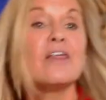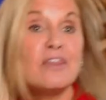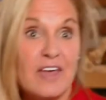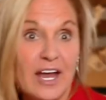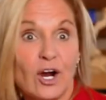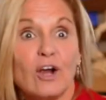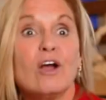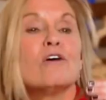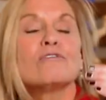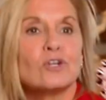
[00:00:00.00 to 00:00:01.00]

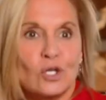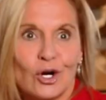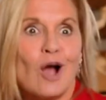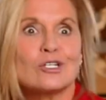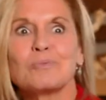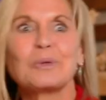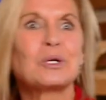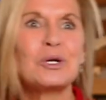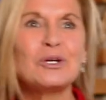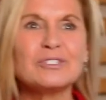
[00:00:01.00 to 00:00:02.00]
there for your
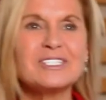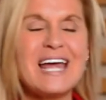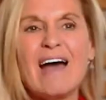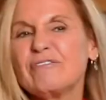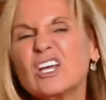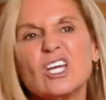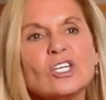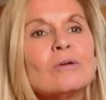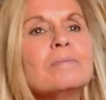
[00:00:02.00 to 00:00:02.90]
entrepreneurial staff, you're